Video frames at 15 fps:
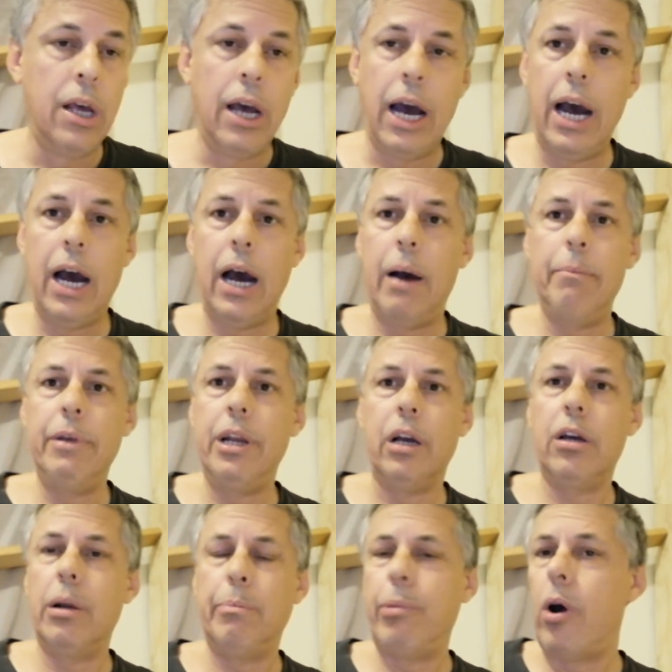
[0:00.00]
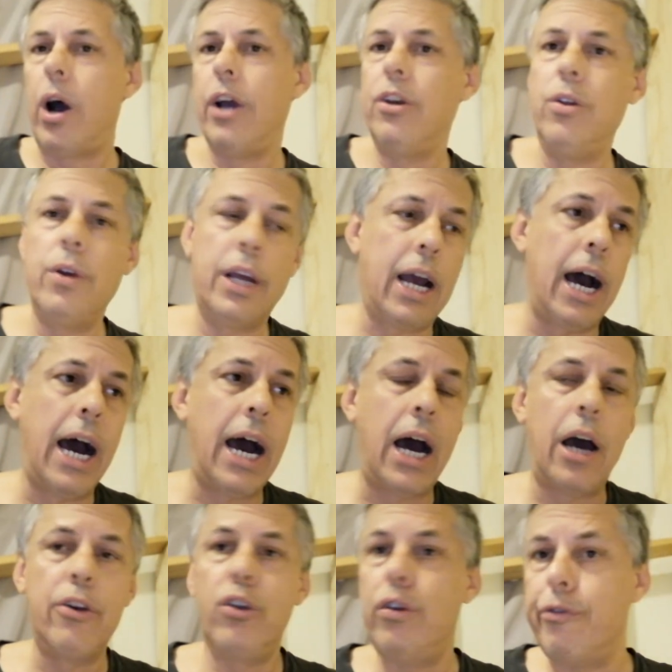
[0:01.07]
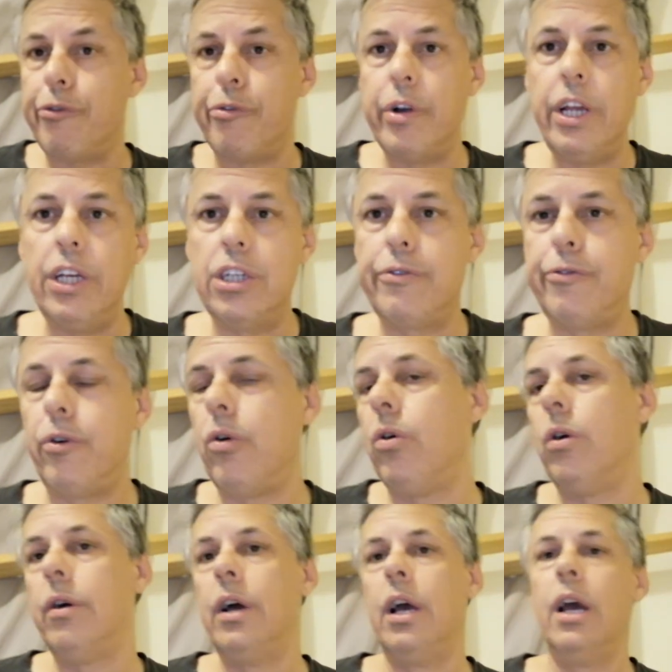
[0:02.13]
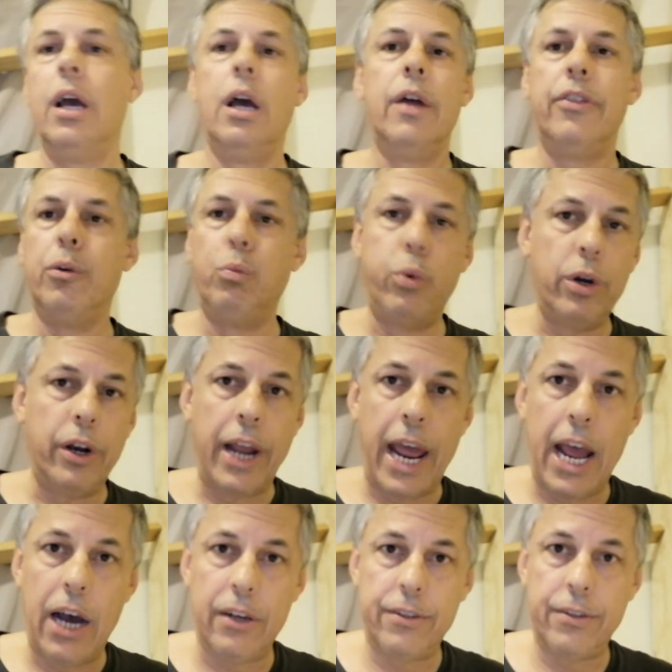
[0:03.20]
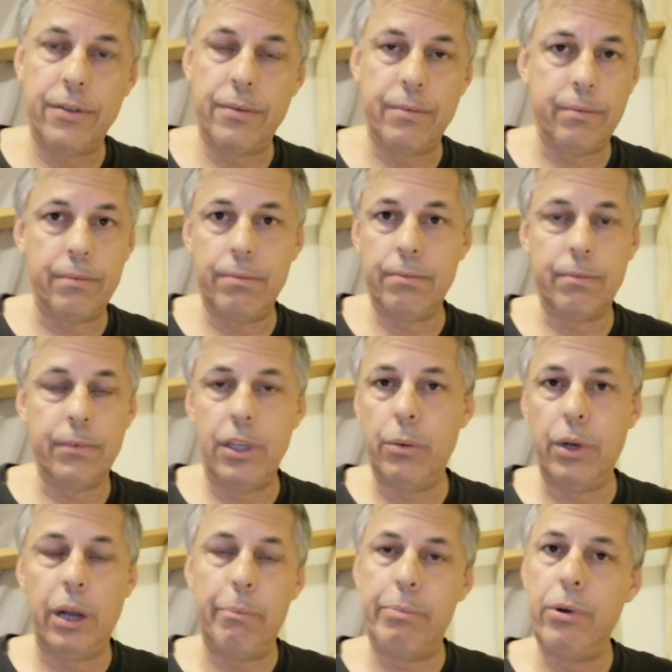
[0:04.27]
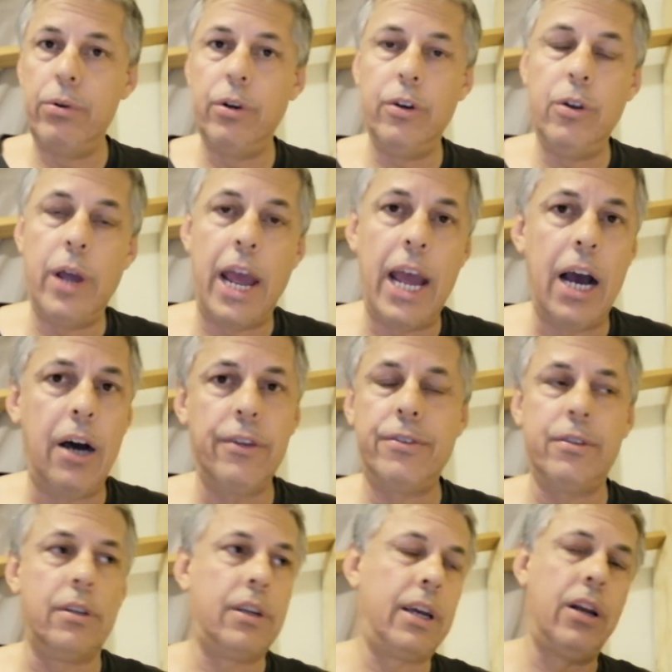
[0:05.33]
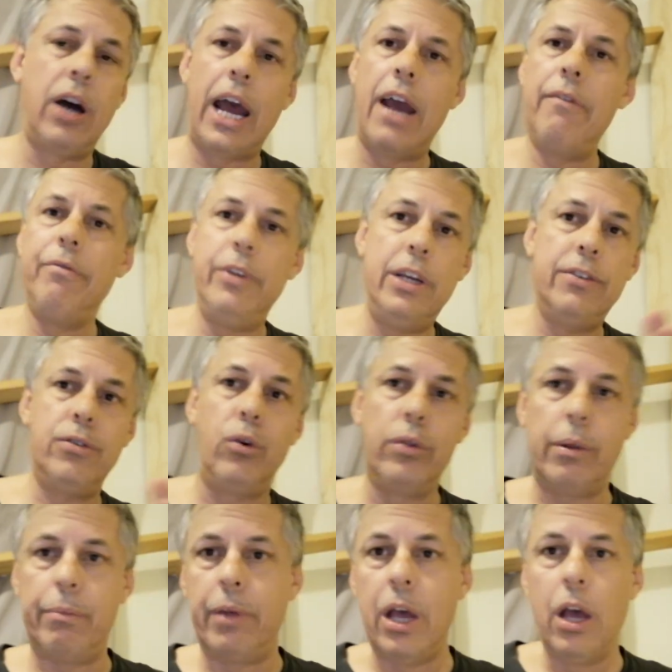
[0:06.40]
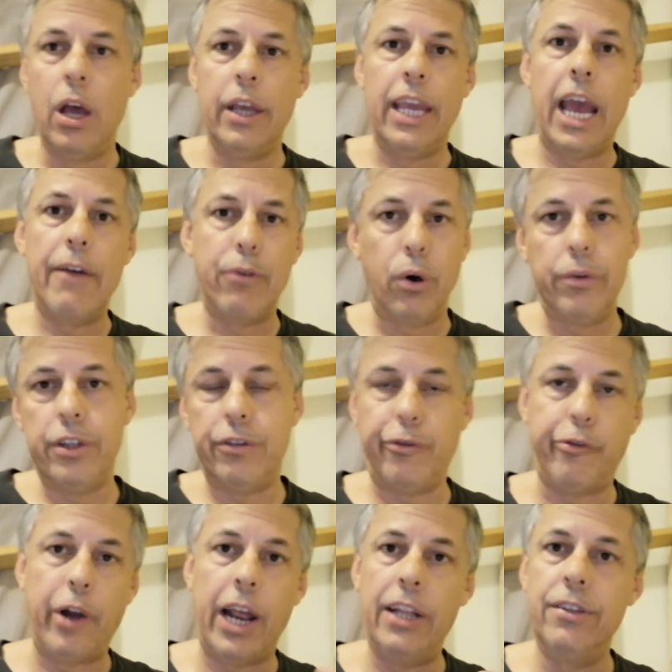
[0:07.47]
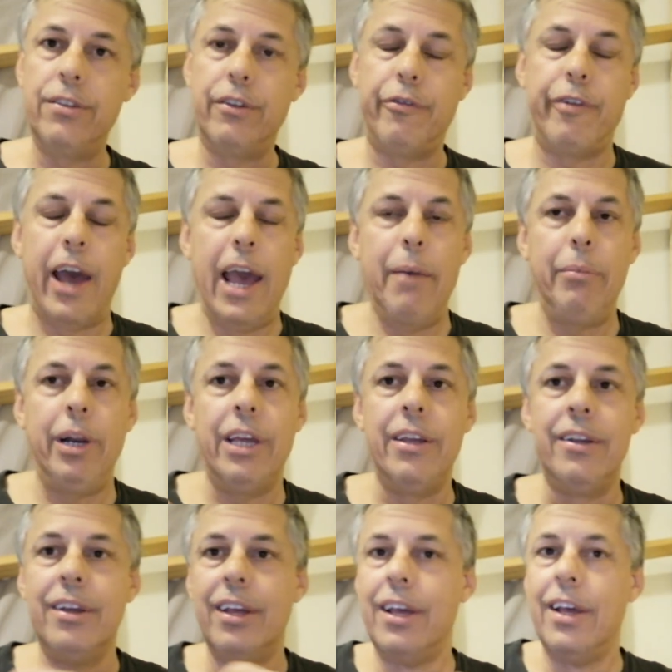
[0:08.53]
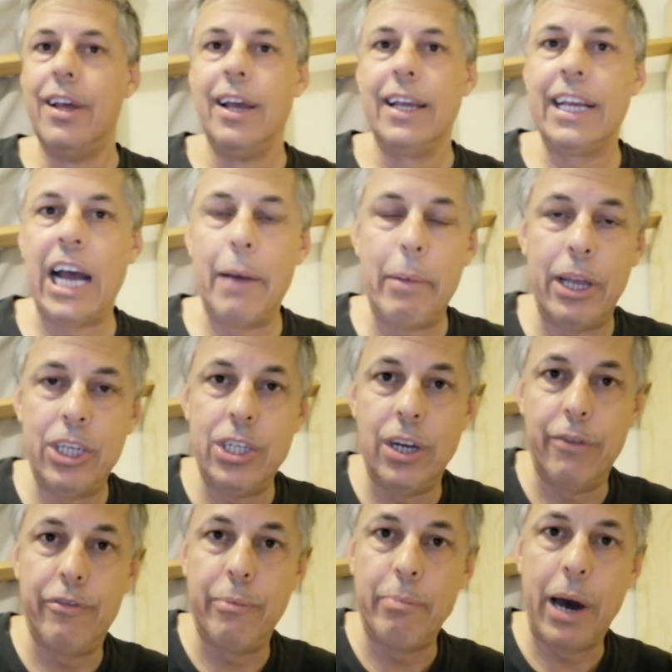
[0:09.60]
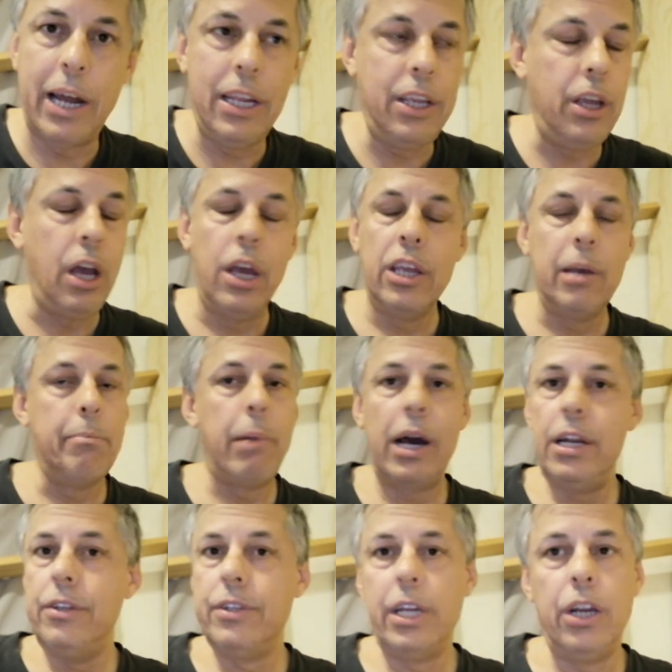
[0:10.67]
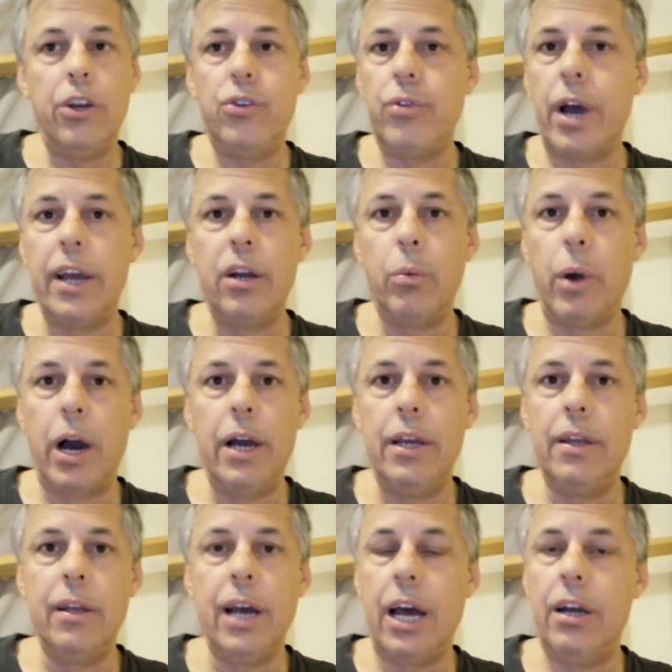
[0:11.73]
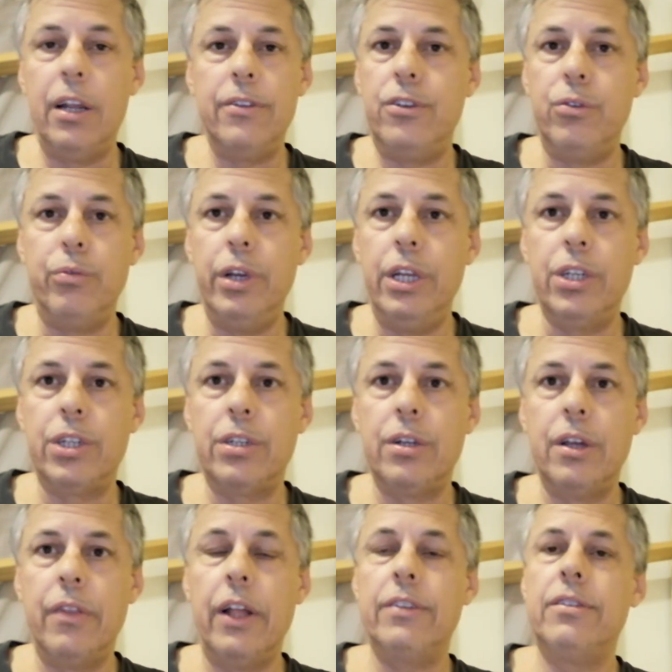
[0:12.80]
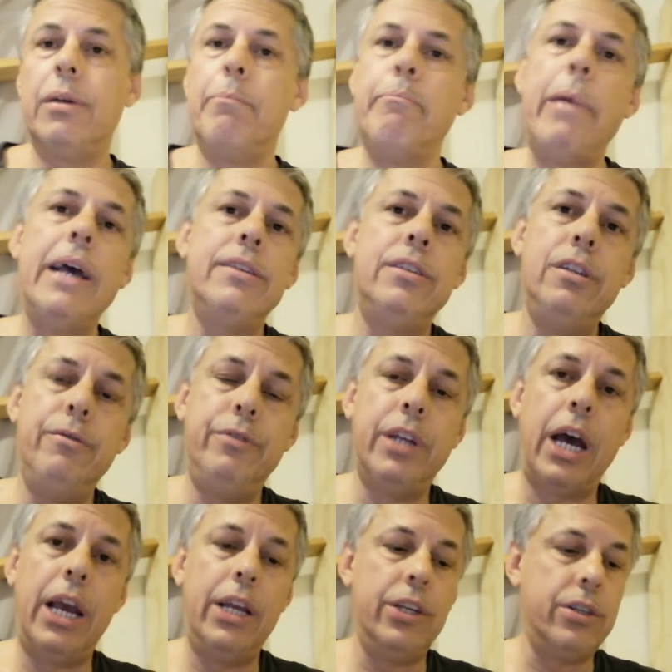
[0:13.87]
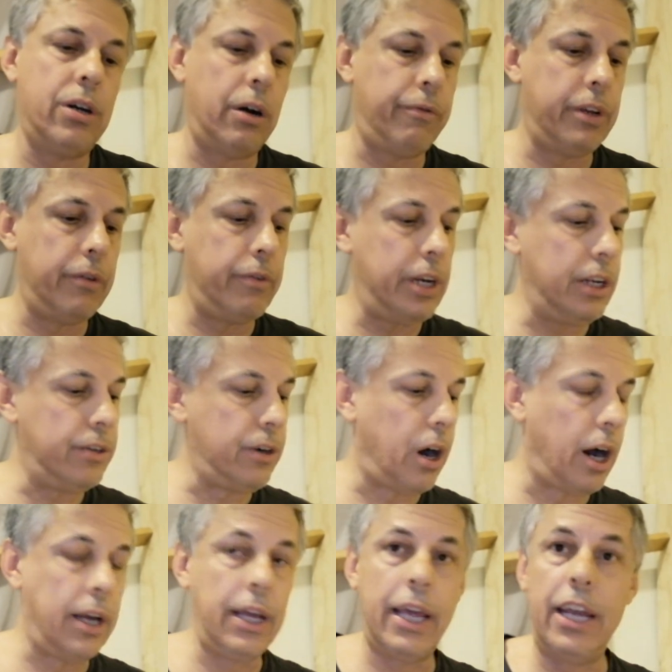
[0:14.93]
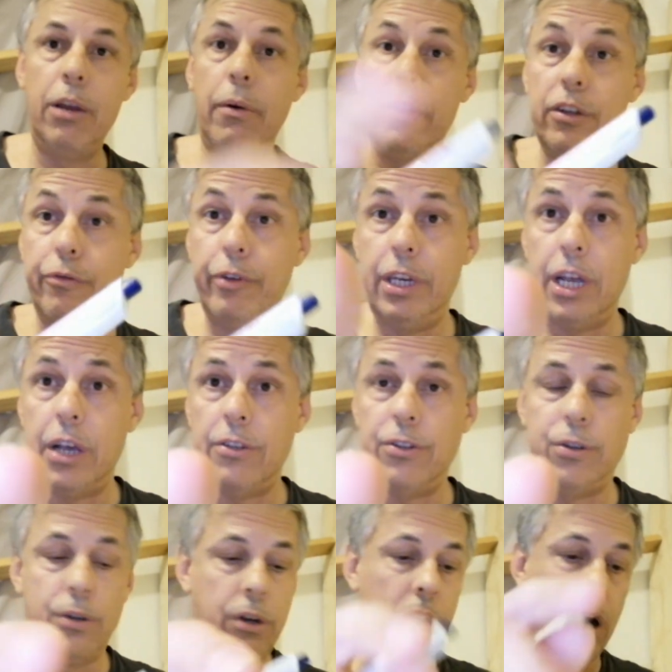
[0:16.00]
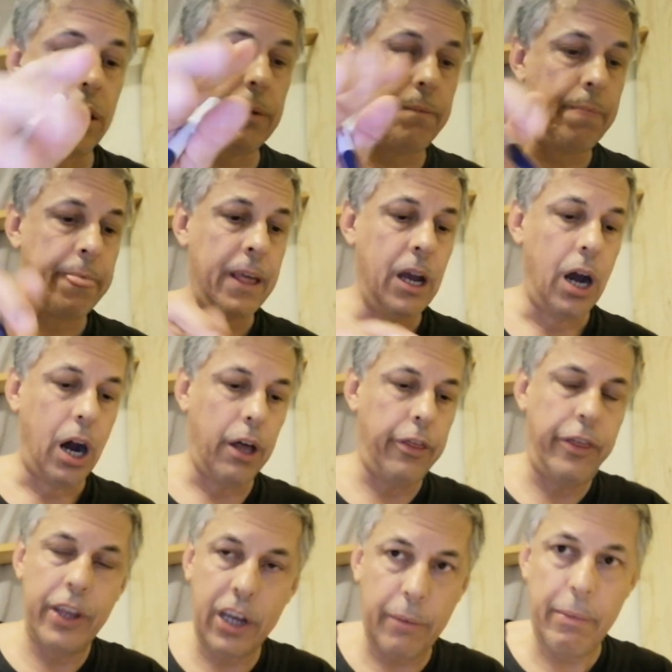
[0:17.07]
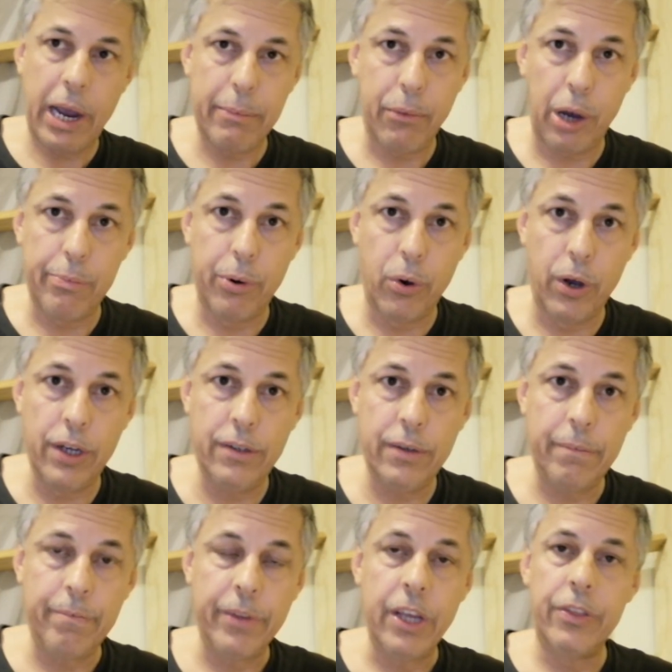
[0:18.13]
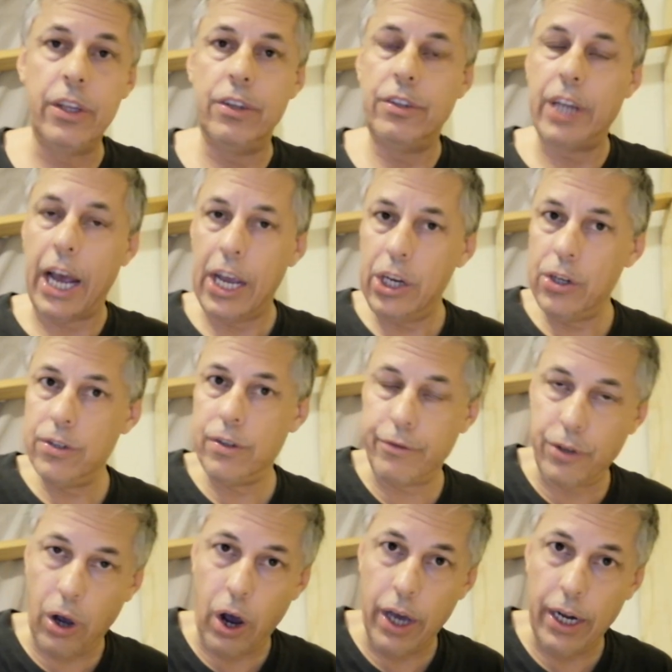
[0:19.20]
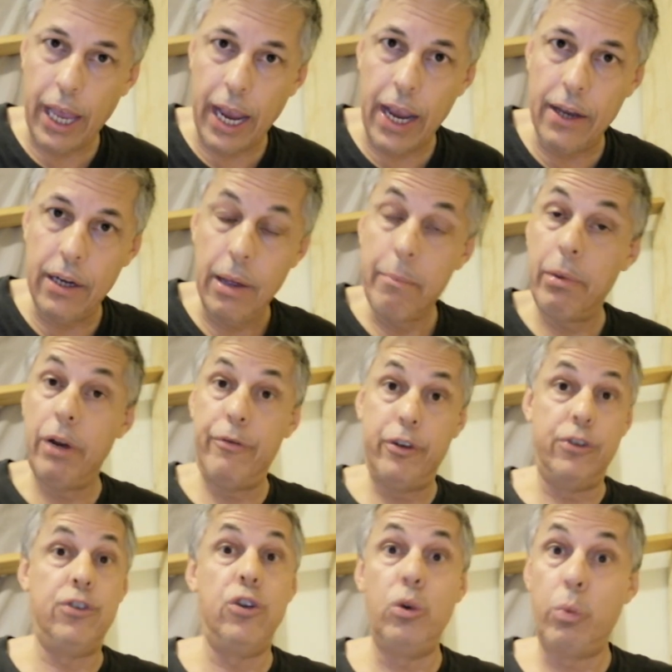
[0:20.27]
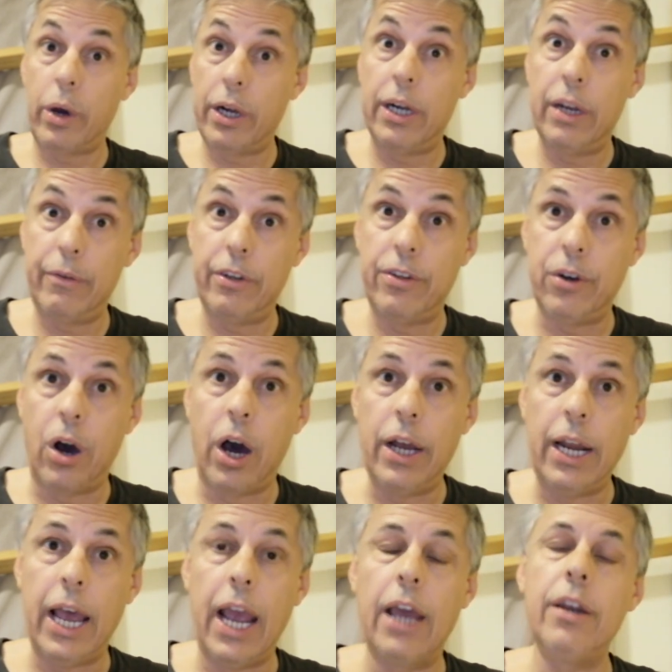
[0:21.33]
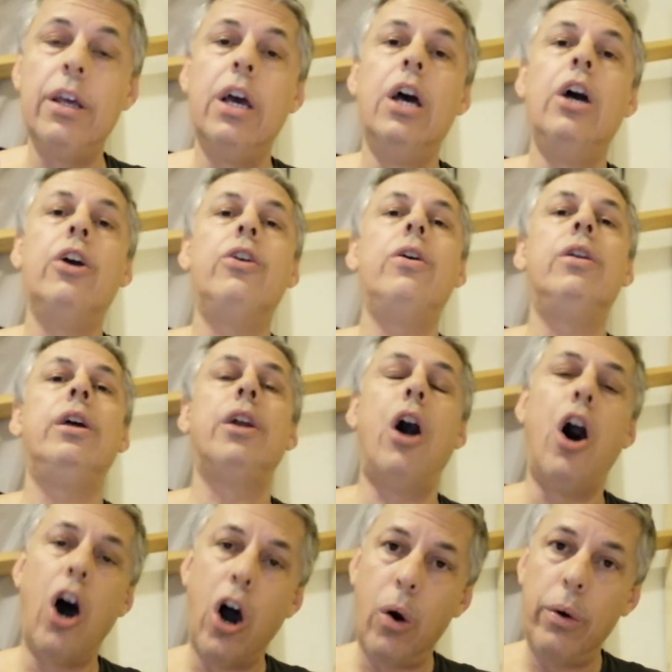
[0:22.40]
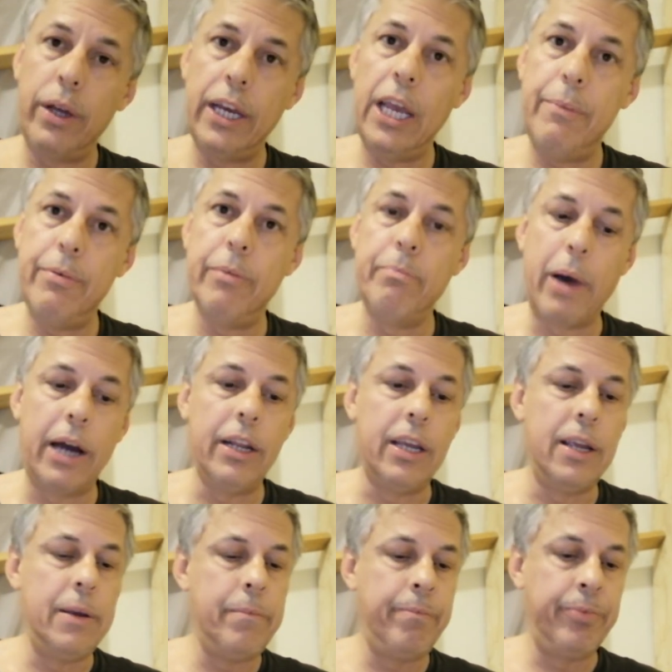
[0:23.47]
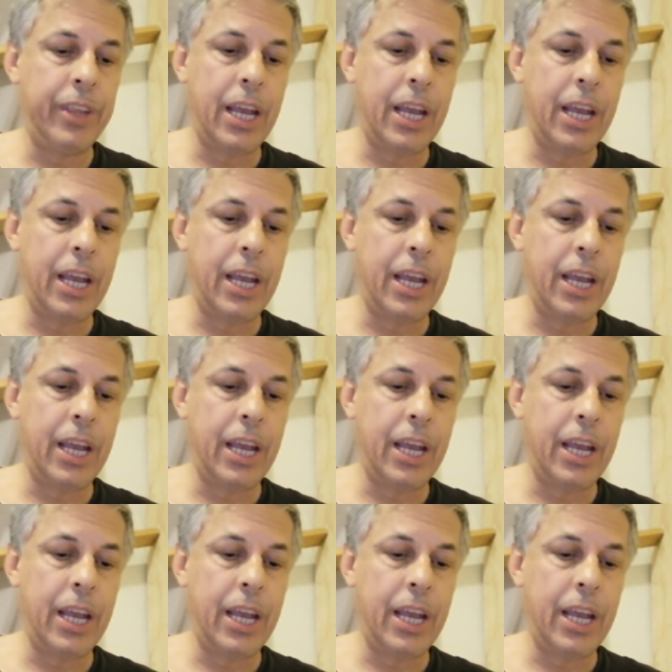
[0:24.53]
Got to buy a new car, a new fridge for the wooden house. You want to build a new house, and can I have this? You have all these friends and family come at you for money. Your money's going to drain away unless you're rich. That's the massive danger of living in Thailand. Anyway, this video is too long. I think I made my point. The dangers of Thailand, but if you do want to live in Thailand, you need a whole heap of money.